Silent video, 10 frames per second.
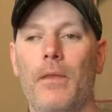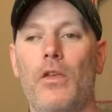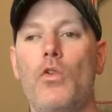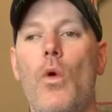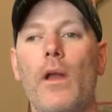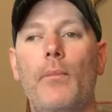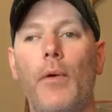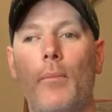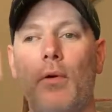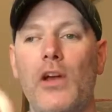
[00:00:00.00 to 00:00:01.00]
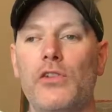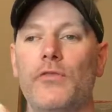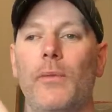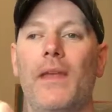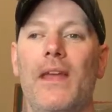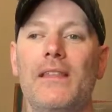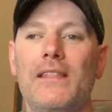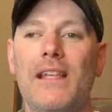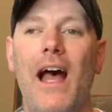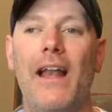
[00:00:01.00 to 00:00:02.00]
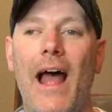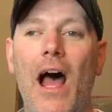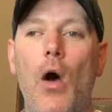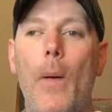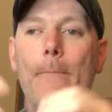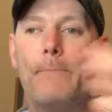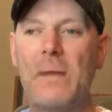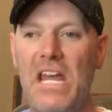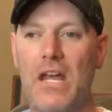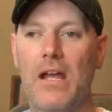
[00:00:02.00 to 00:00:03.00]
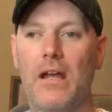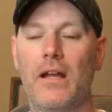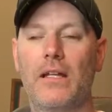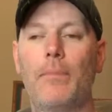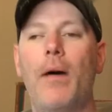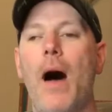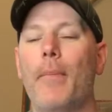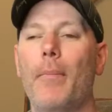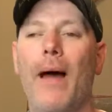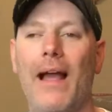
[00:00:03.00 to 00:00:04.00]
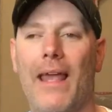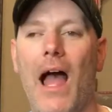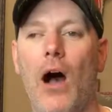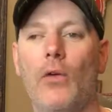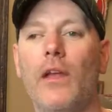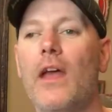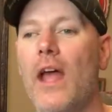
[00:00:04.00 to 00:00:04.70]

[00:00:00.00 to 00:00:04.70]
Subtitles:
You want to put pressure from the inside out to pop it back out.